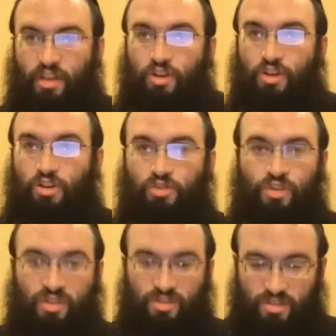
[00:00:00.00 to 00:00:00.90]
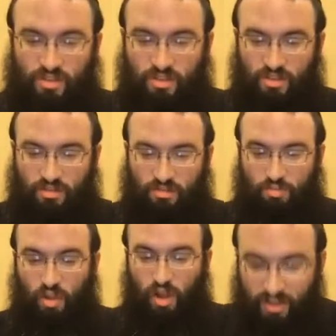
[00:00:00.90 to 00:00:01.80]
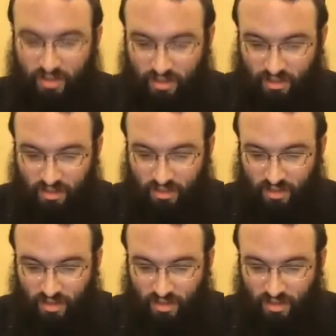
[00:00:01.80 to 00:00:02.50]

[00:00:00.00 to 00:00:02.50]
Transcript: that he earned with his blood,